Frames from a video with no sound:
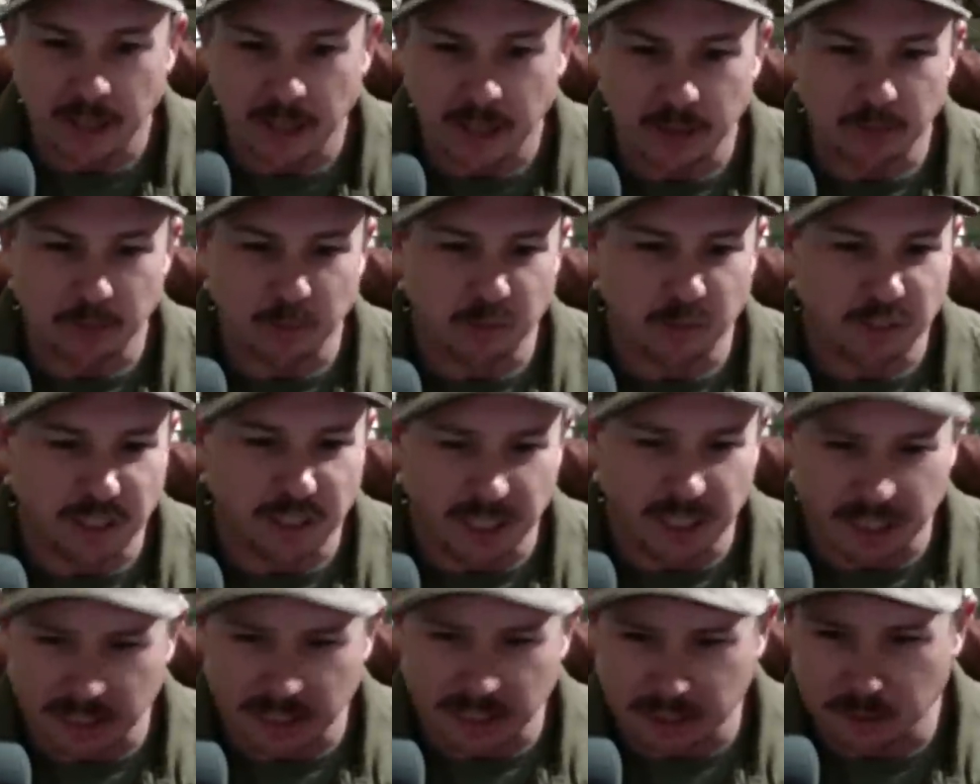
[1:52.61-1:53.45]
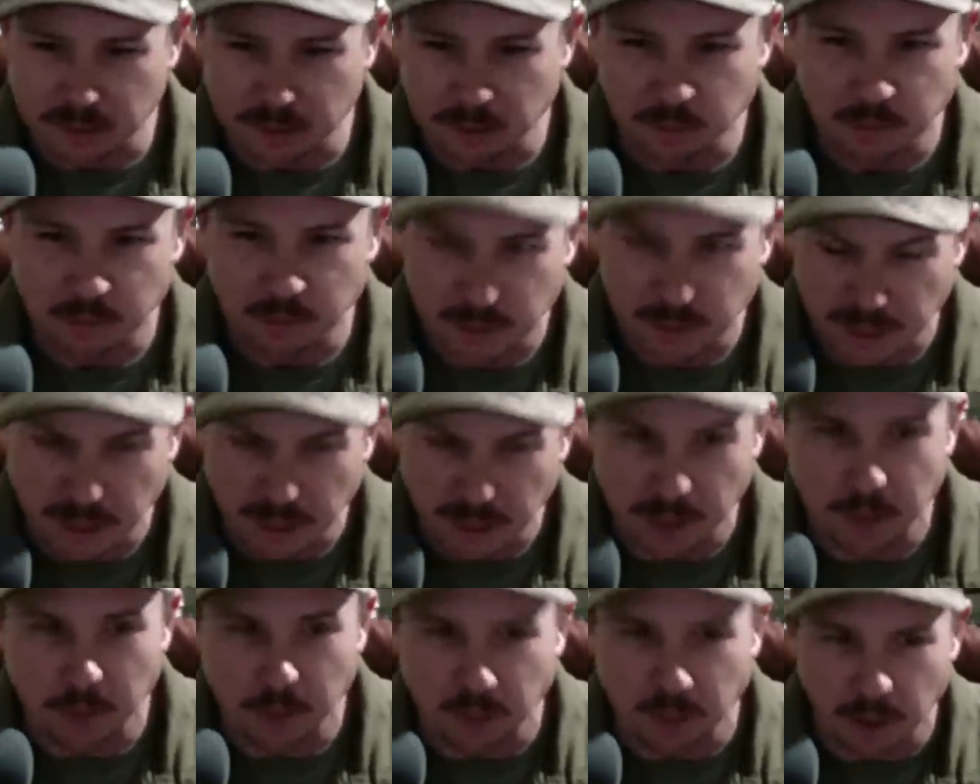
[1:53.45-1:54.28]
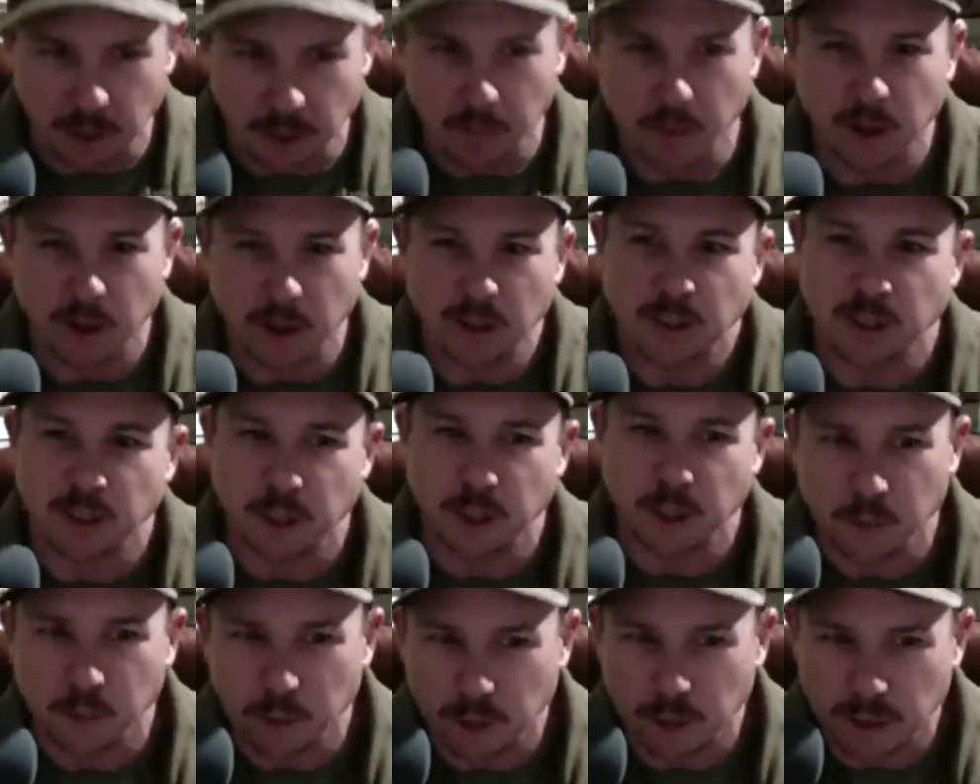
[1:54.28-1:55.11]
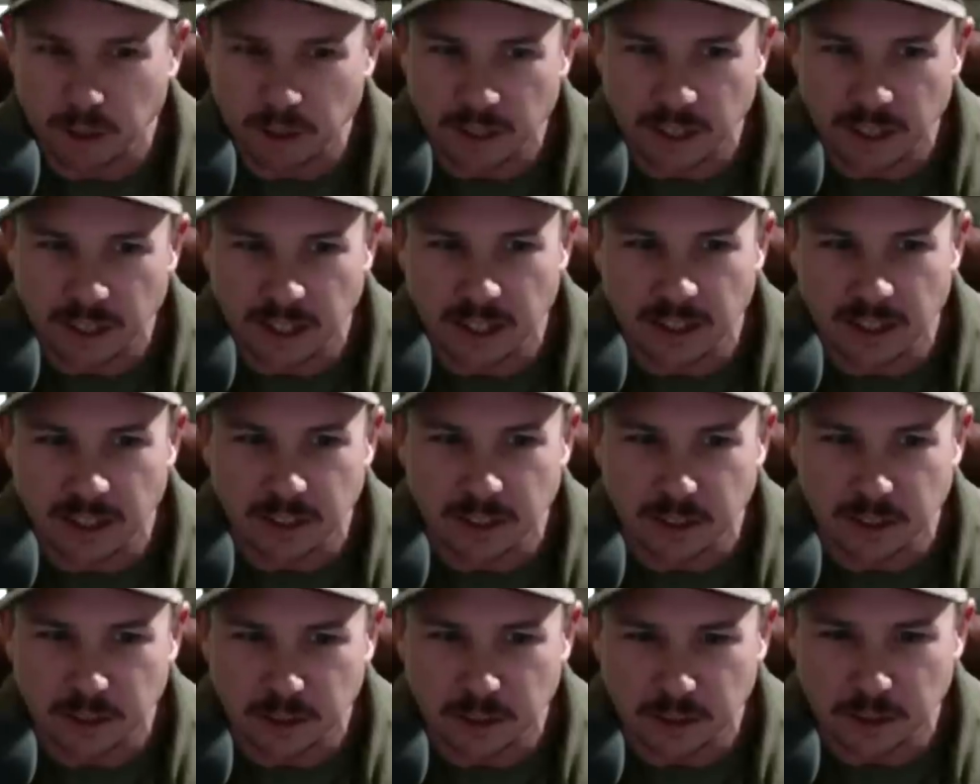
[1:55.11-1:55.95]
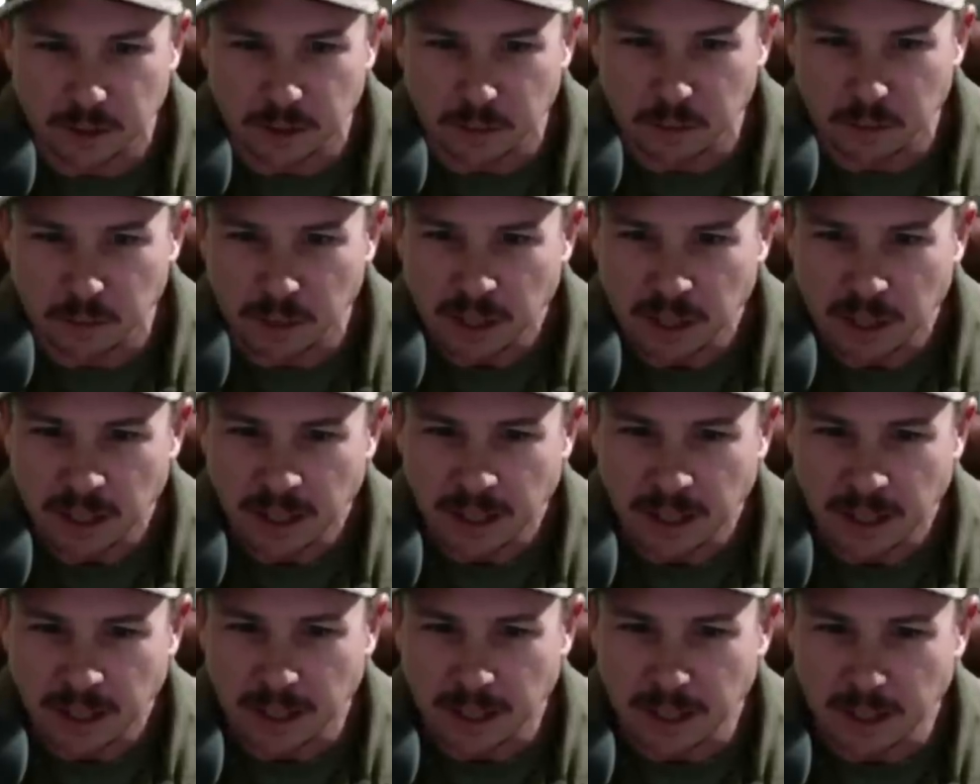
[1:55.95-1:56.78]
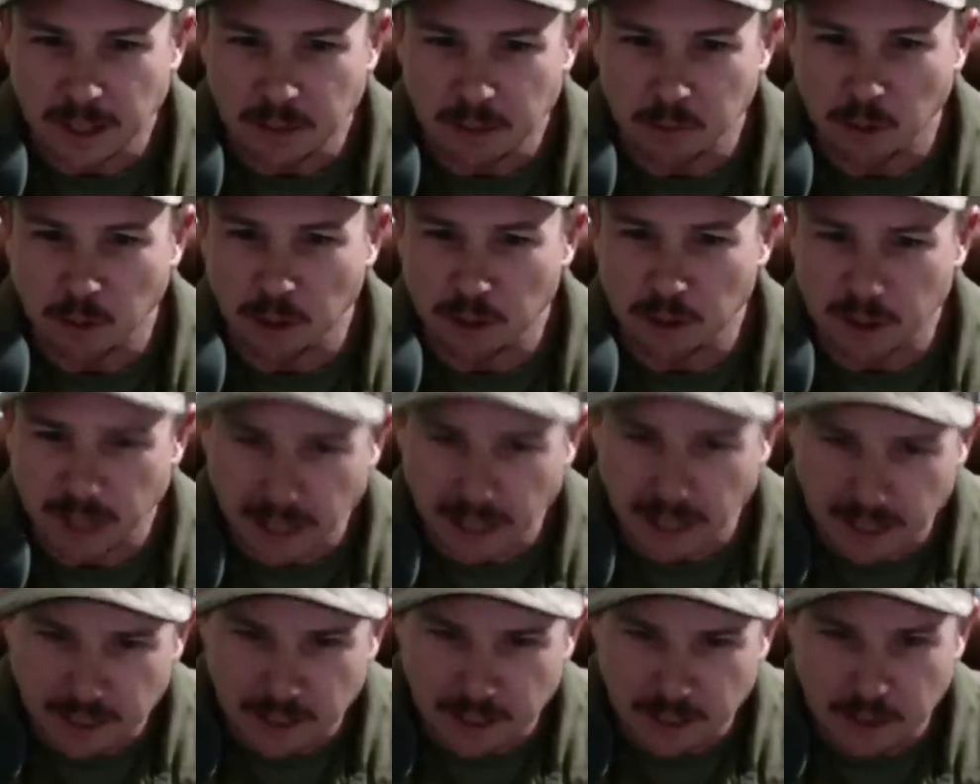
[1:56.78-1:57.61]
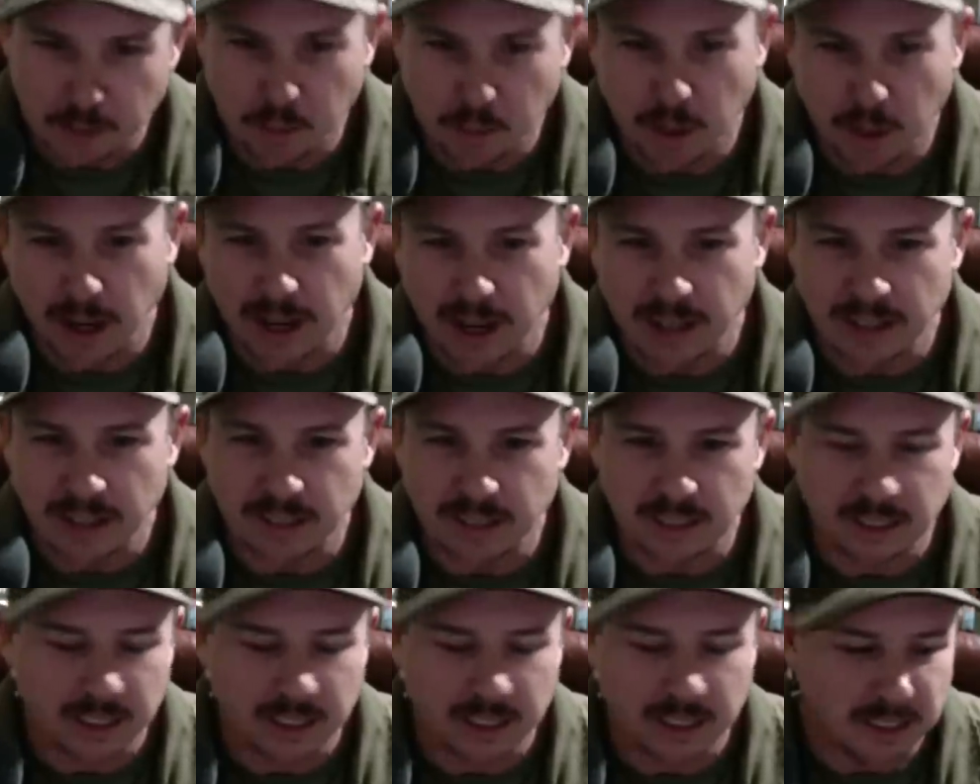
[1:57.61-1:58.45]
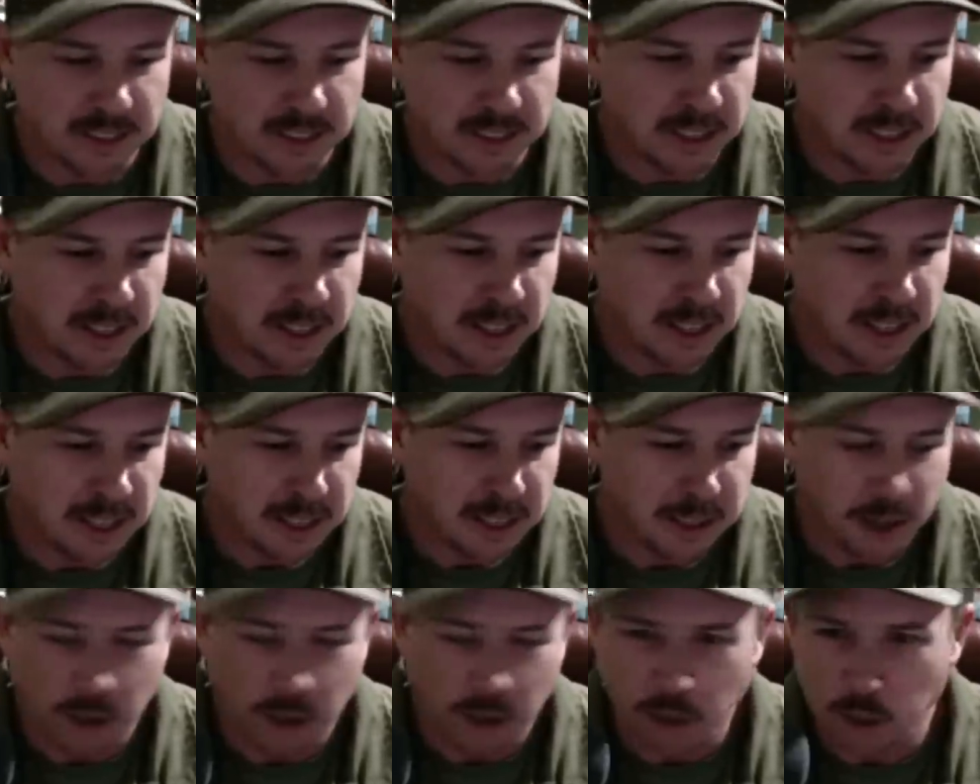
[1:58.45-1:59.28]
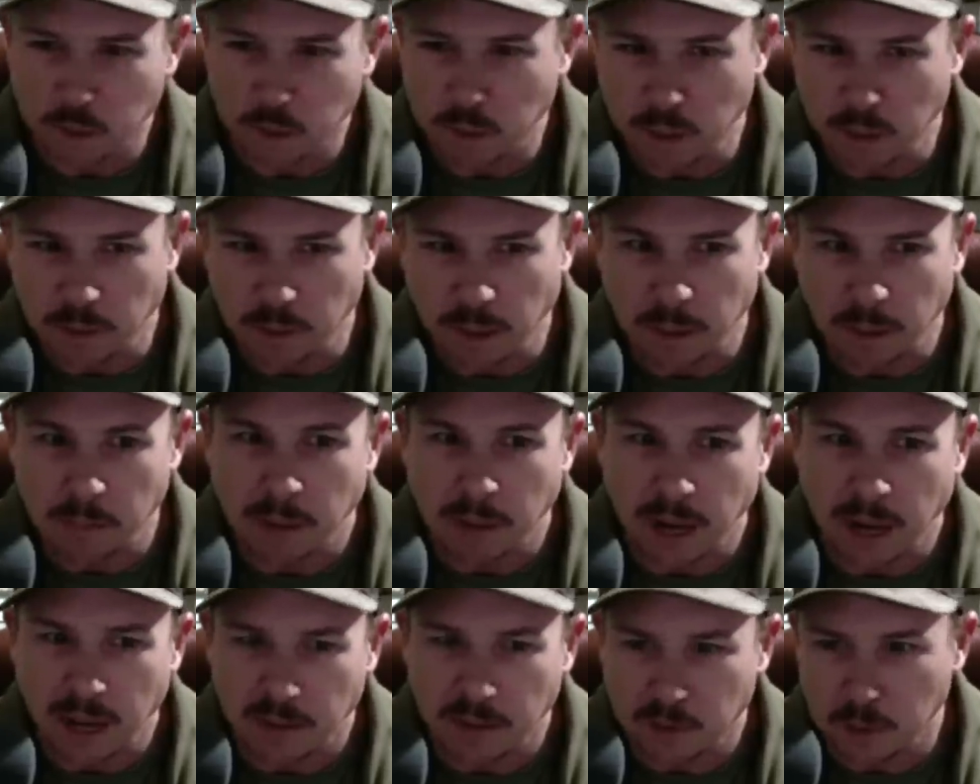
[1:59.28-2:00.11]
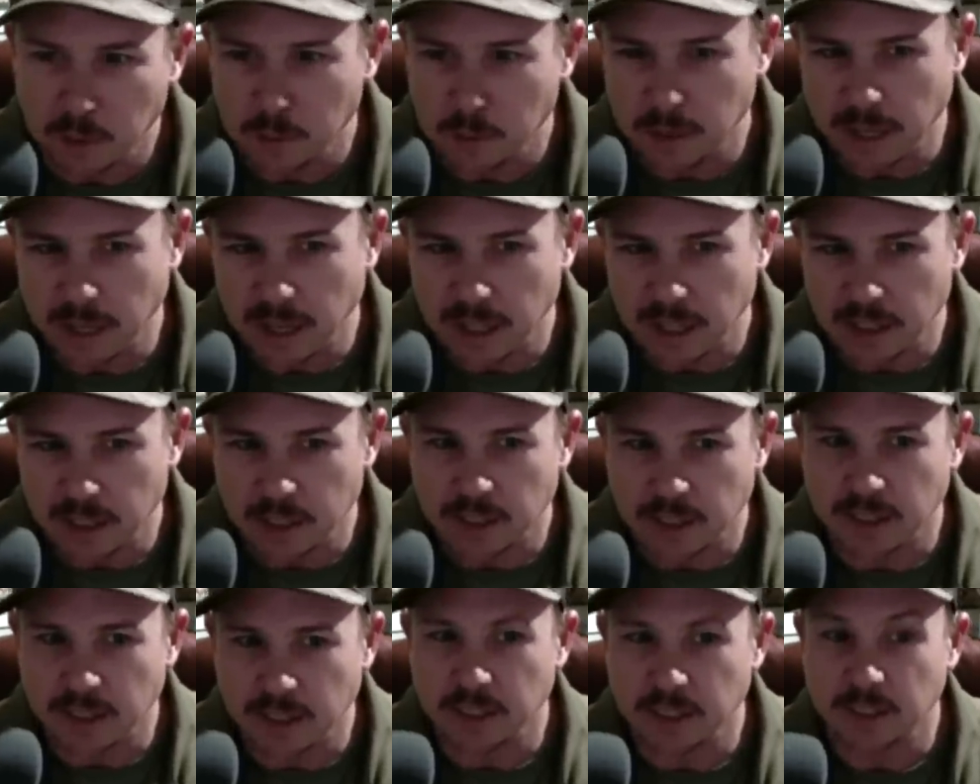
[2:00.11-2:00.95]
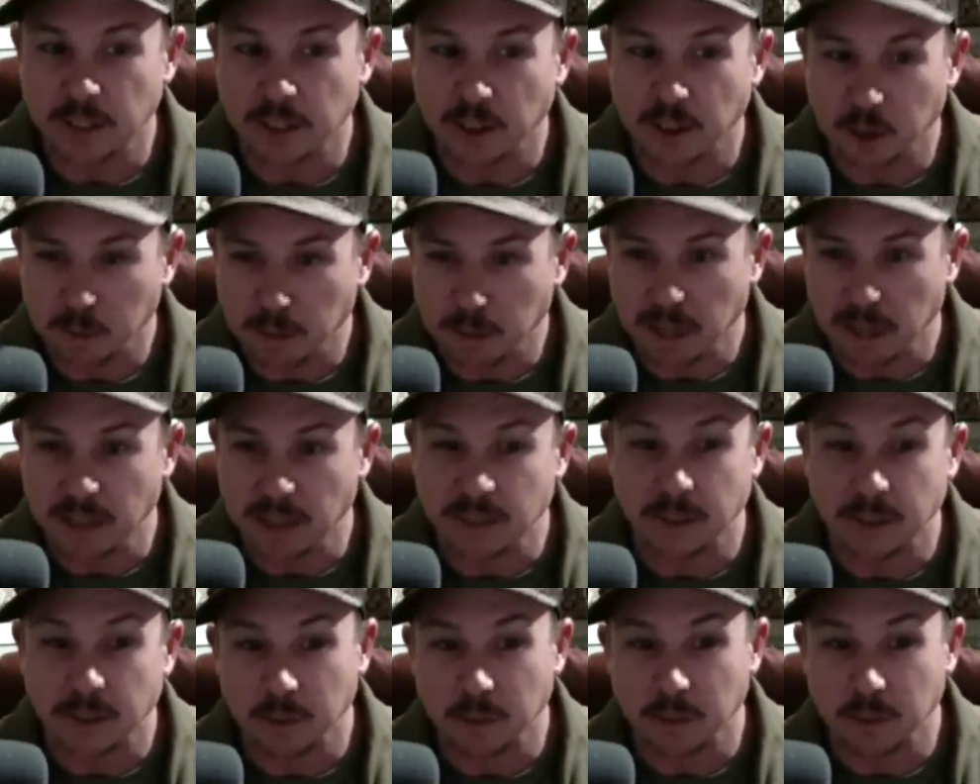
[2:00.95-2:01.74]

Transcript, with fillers: This particular part two, we're going to get into some rotation practices, talk a little bit about biofumigation, and then talk about some of the